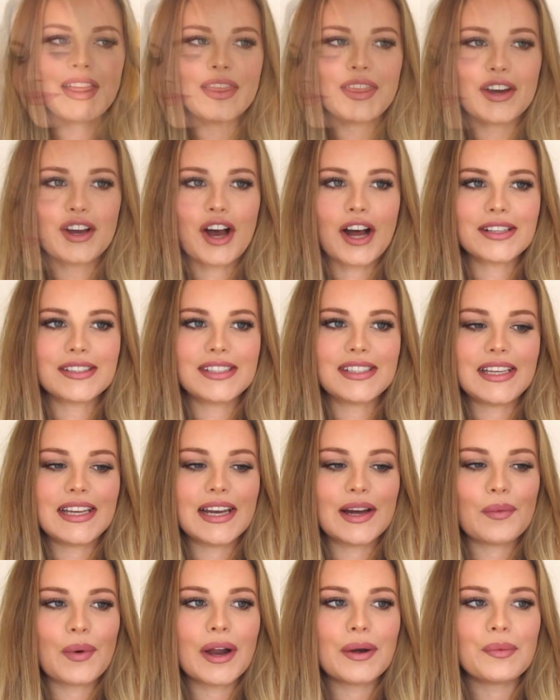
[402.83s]
the
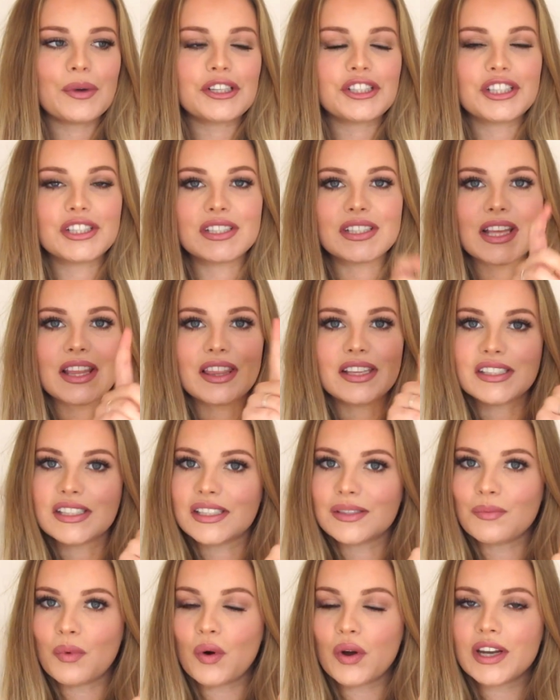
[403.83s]
concealer one, which is the
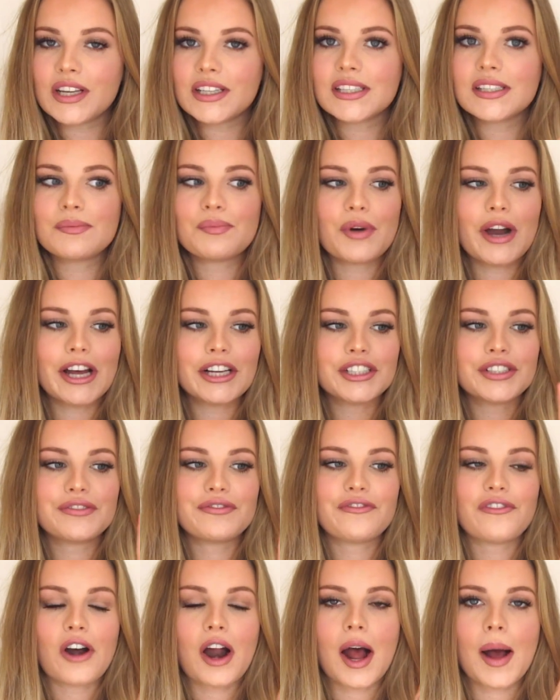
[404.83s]
smallest brush
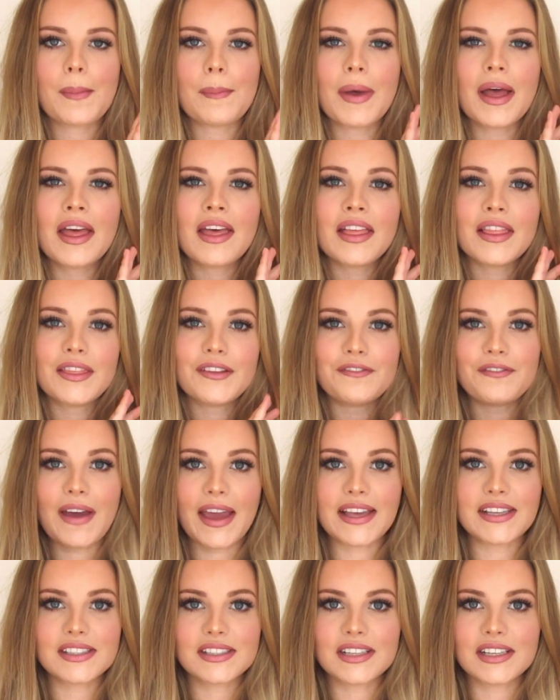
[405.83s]
from the
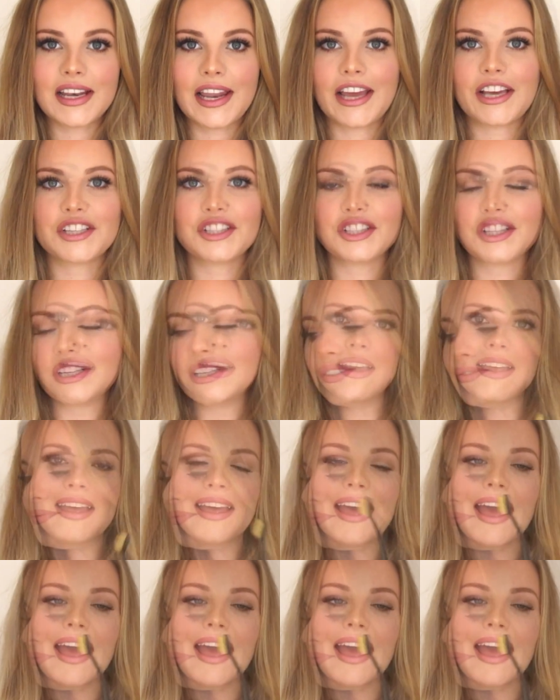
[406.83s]
face collection,